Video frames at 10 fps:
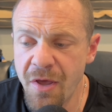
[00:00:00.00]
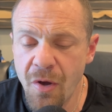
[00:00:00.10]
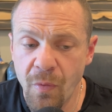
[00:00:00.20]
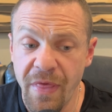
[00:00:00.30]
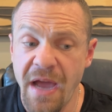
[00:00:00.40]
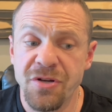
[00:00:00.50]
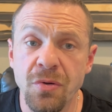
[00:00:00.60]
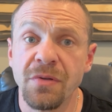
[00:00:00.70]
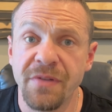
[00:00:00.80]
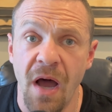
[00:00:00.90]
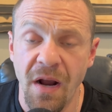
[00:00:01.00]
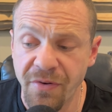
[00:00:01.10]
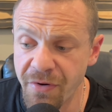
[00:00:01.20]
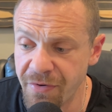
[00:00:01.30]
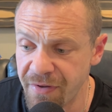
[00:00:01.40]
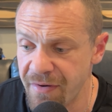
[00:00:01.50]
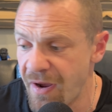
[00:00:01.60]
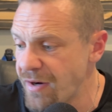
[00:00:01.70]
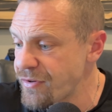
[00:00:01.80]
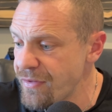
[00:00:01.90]
with actual doctors and
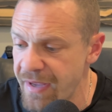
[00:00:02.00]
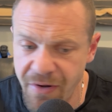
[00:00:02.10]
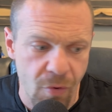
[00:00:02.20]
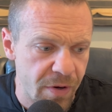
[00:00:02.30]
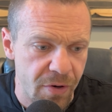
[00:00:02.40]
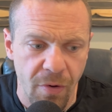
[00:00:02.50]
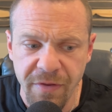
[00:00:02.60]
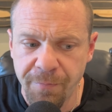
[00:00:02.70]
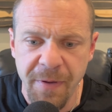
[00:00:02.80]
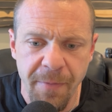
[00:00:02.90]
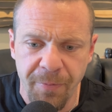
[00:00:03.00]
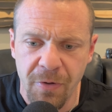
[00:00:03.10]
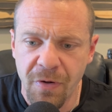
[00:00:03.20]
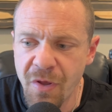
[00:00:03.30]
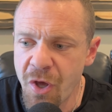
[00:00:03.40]
Dr. Layne Norton and all these people.